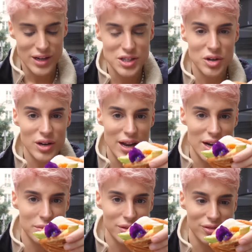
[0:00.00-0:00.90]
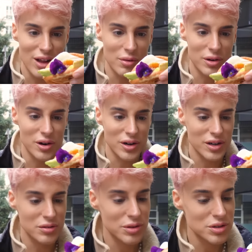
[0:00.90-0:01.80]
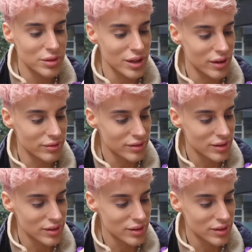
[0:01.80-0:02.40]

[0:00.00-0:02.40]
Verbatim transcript: and it's got an edible flower on it, which we love.